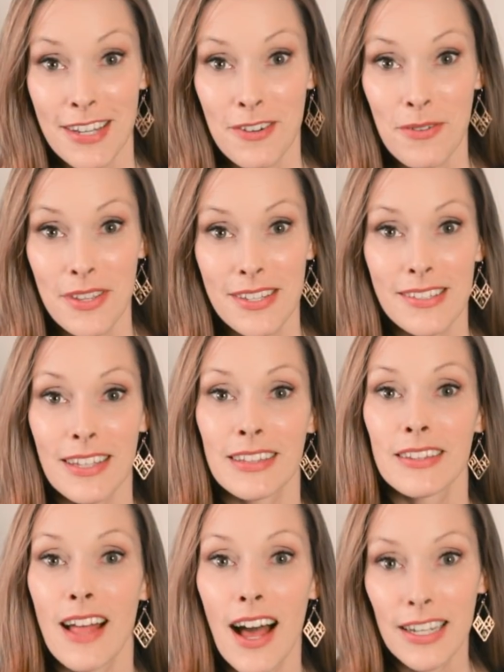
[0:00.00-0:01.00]
I know this is a
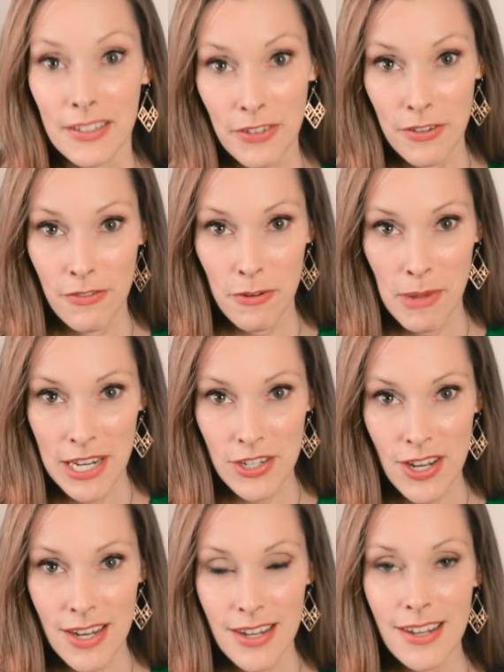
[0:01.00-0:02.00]
lot of
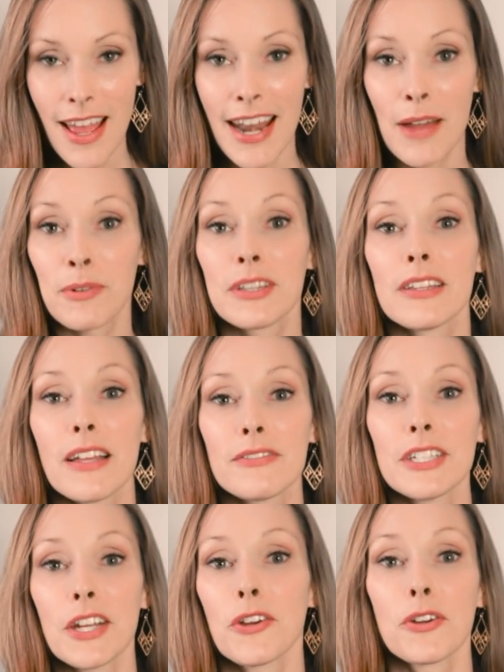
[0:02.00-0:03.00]
information, and I would love
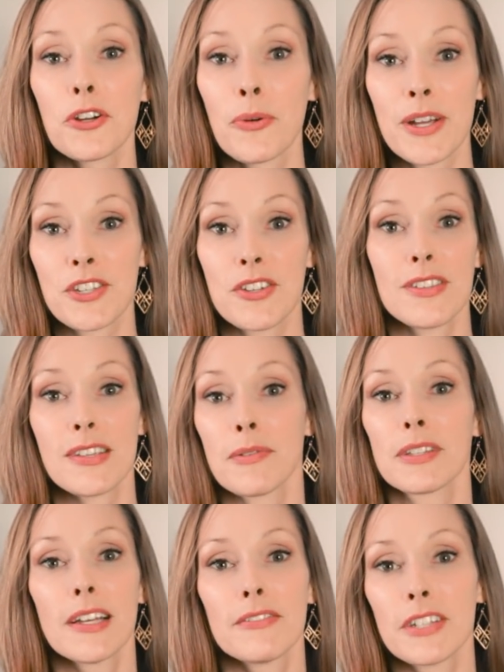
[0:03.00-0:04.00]
to hear your questions. I
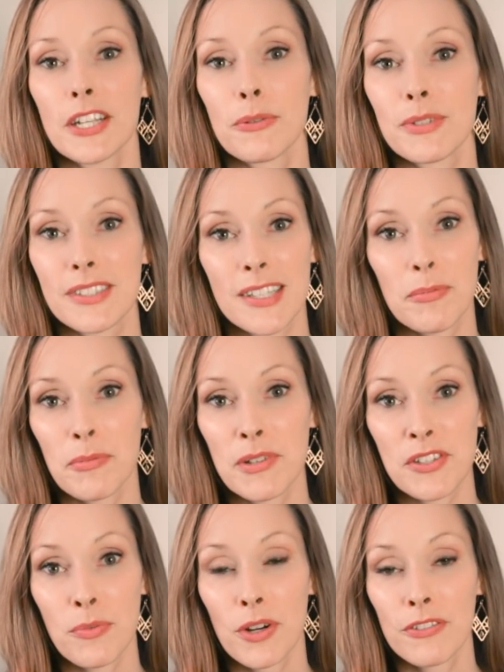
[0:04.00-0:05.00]
would love to hear what
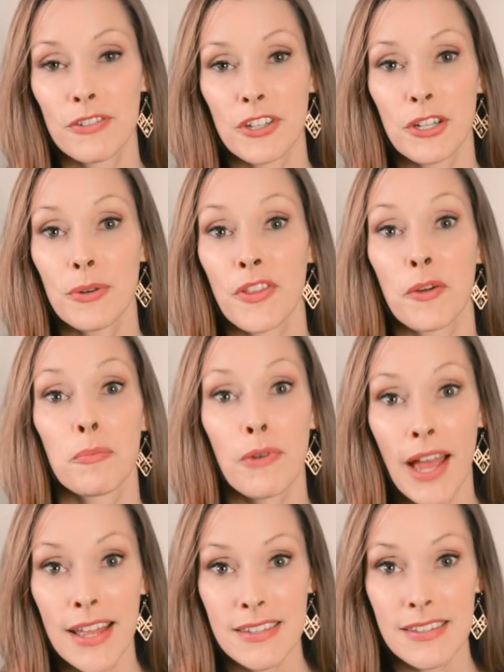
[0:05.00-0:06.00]
supplements work for you. Are there
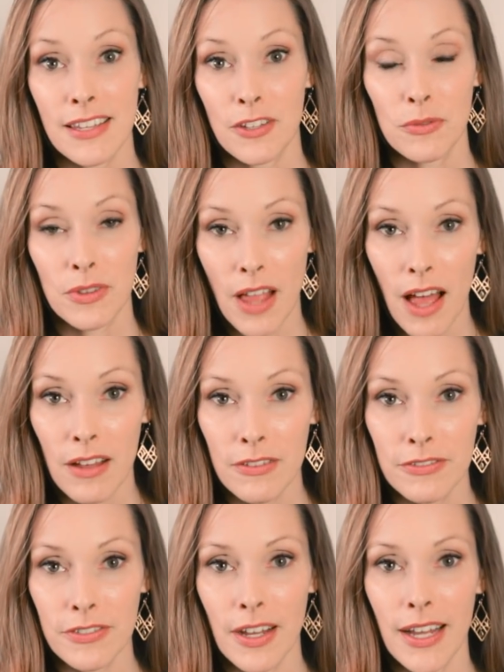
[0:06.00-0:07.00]
brands that you
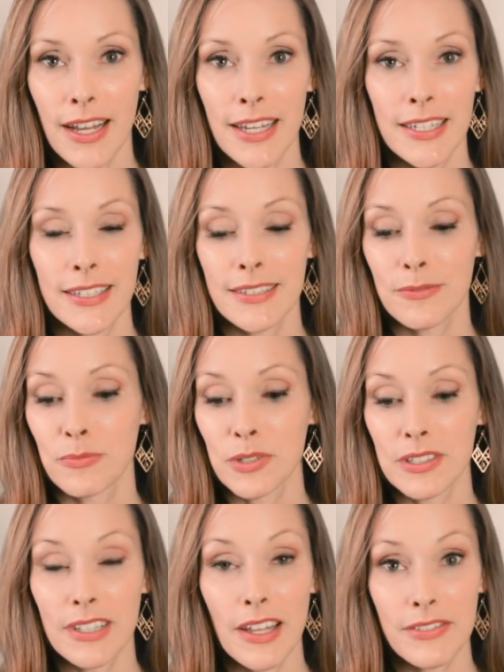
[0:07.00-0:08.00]
love? I
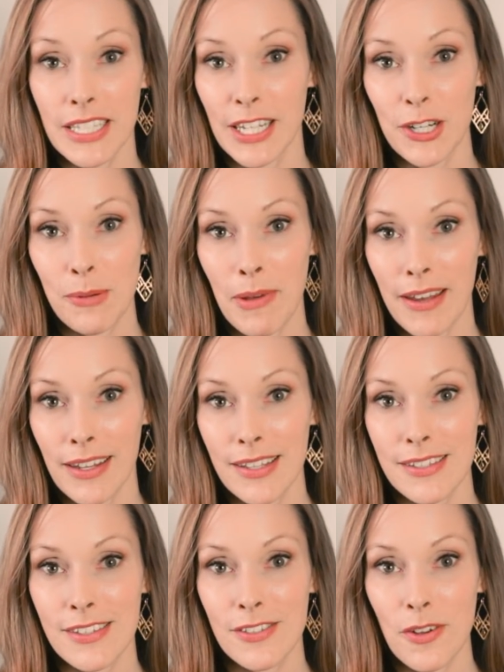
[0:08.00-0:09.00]
would love to hear about
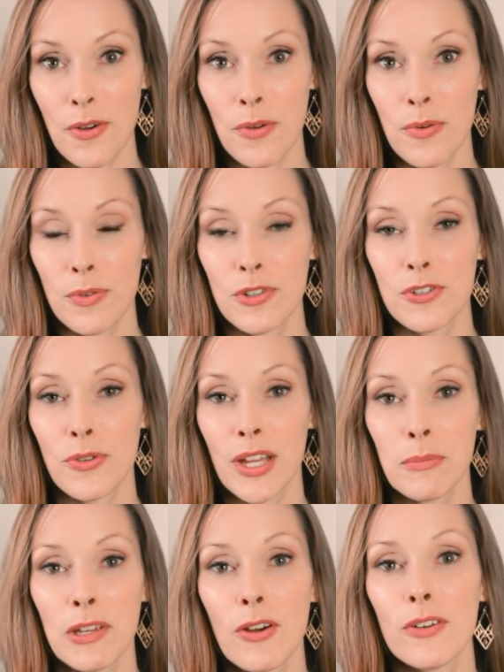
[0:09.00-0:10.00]
it. So join
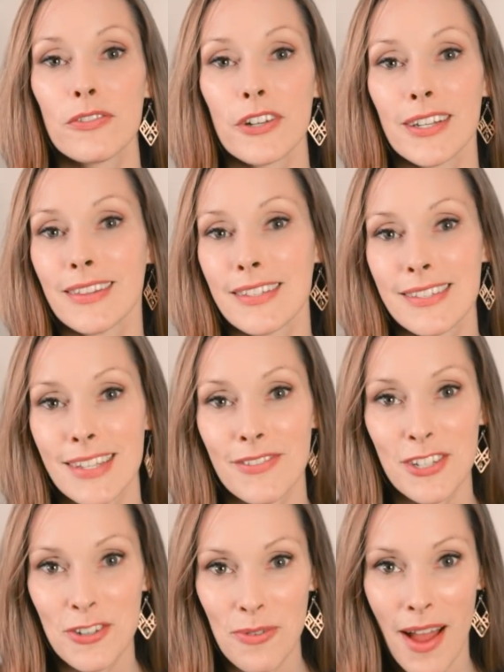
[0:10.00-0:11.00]
me over in the
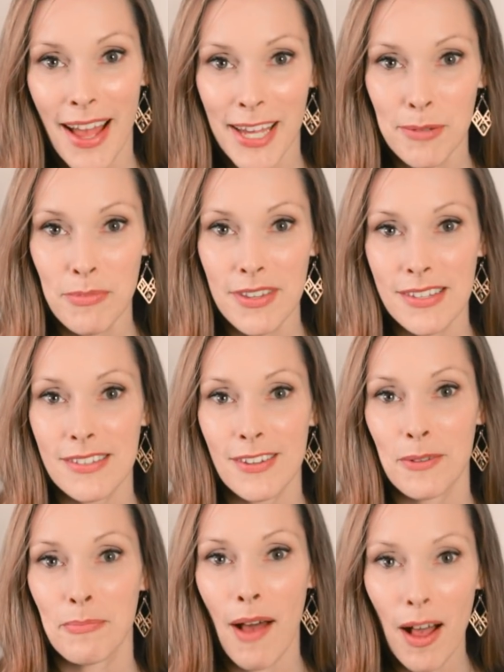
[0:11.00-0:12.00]
Ziva Tribe. This is
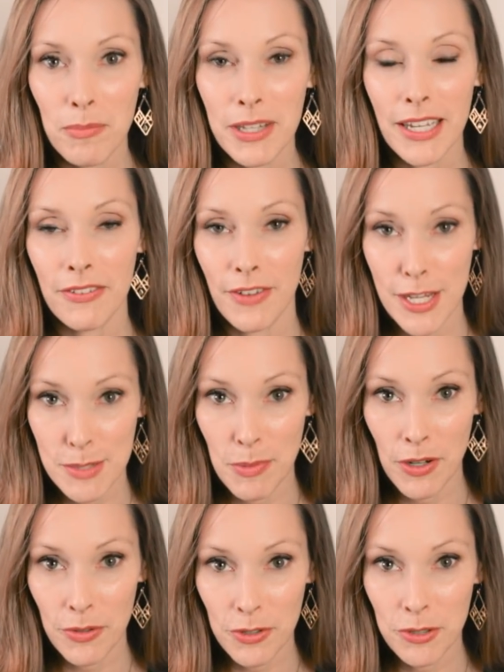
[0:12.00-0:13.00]
our public
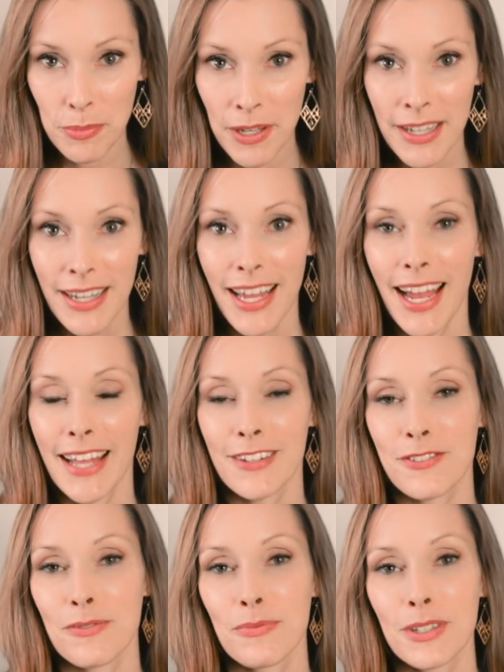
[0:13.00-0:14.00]
Facebook group, and
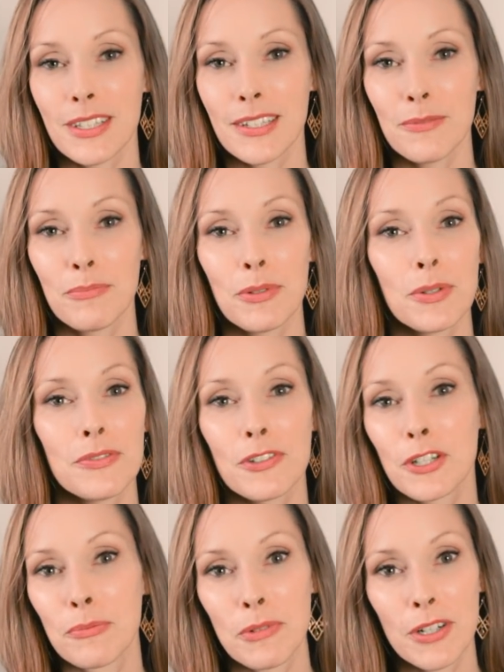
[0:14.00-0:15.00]
there's a really beautiful
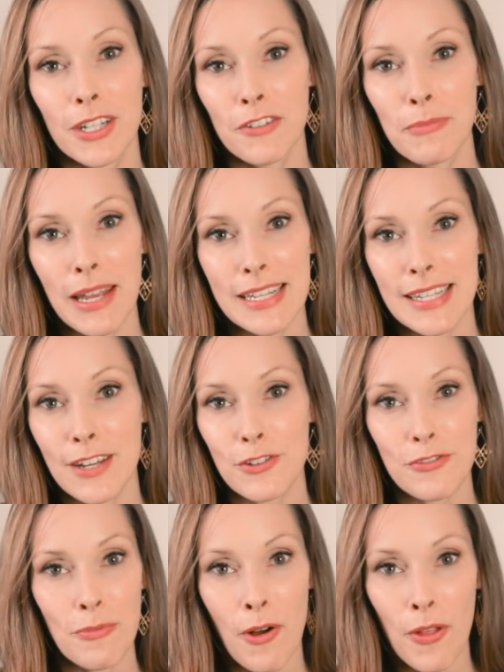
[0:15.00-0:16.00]
community of
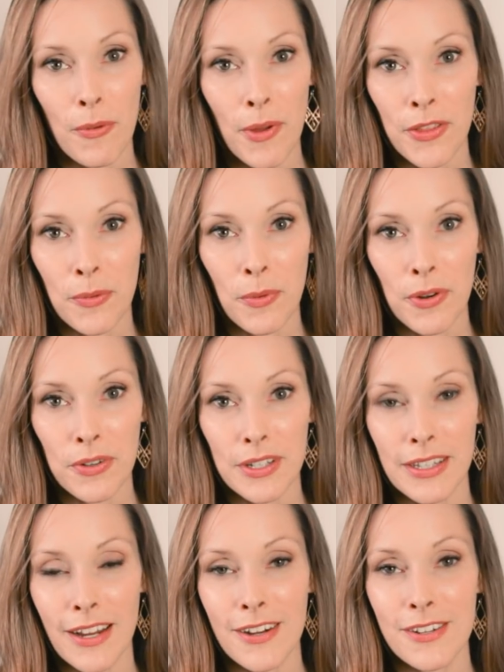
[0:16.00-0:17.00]
meditators from all around the world in
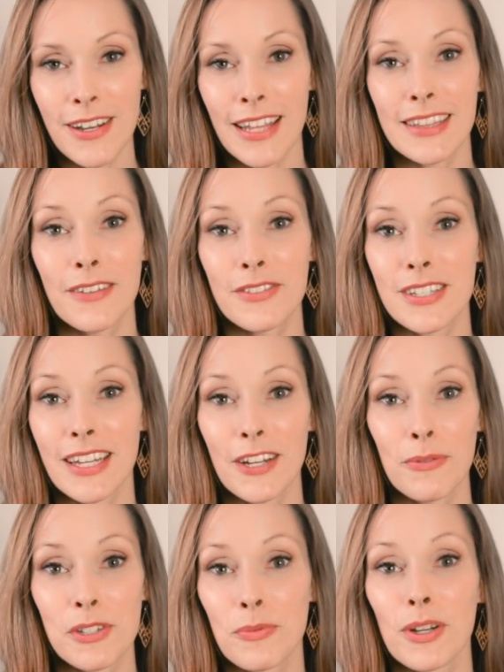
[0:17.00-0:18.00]
there. And I'd love to hear
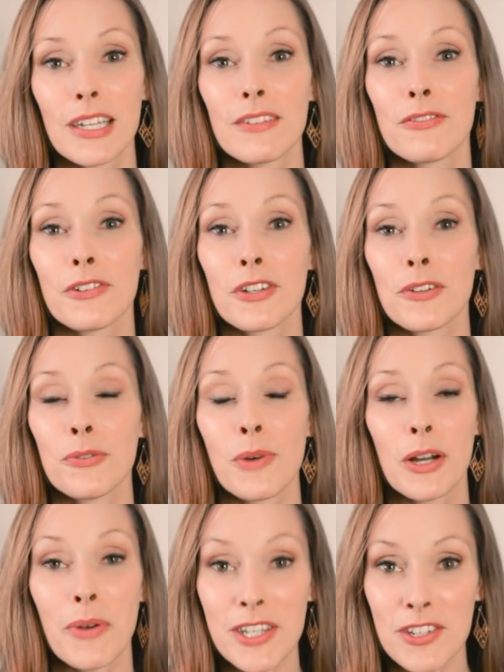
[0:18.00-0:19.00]
what's working for you.
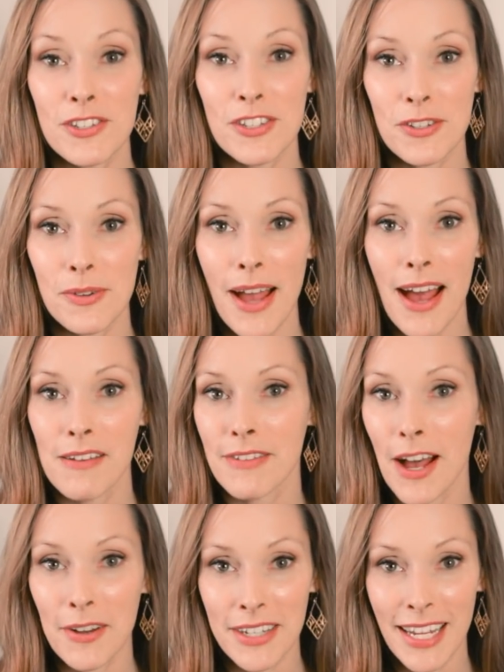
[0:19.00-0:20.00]
What questions do you have?
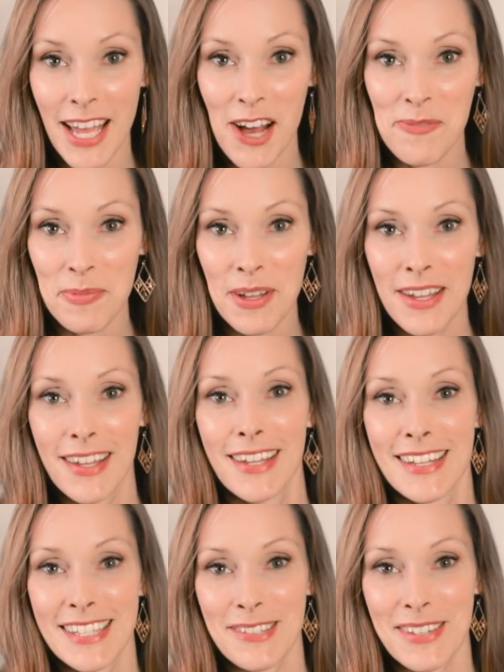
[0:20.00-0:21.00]
How can I help?
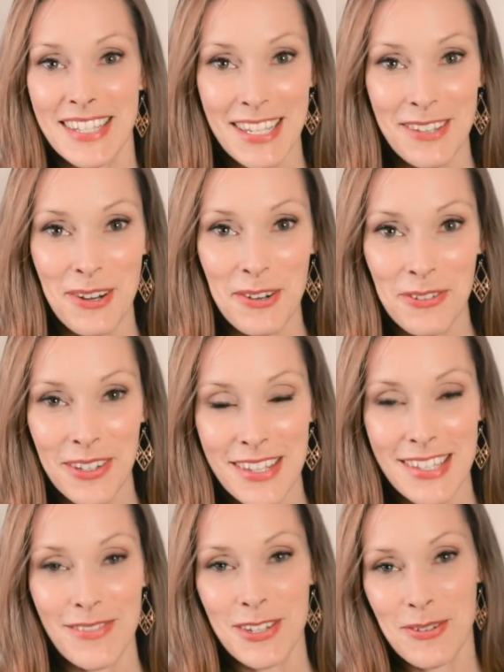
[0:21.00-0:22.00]
So I'll you over in the
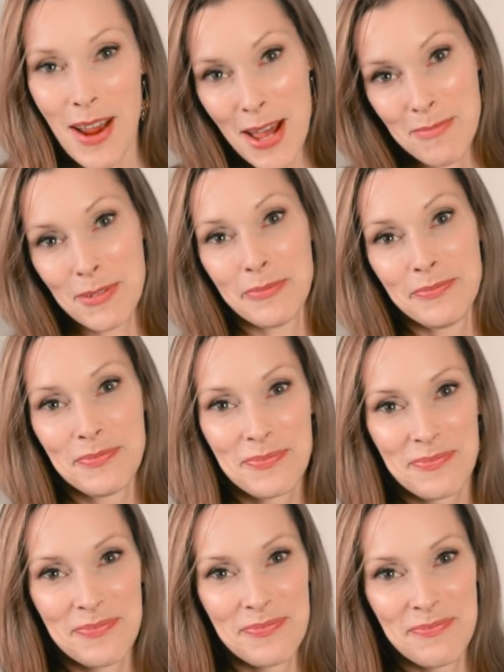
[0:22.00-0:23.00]
Ziva Tribe.
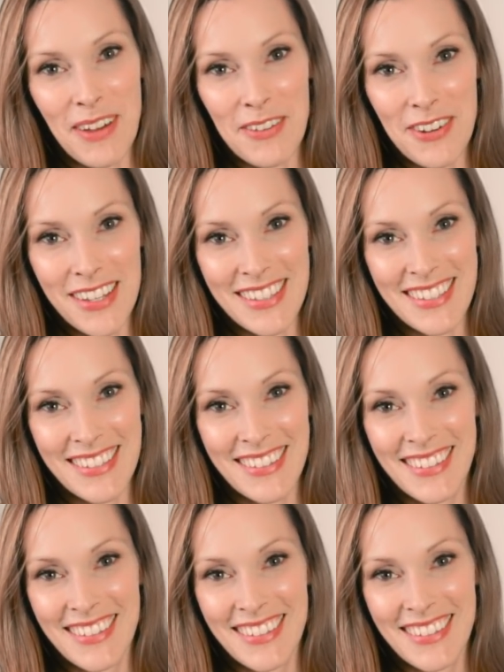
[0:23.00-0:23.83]
Bye, friends.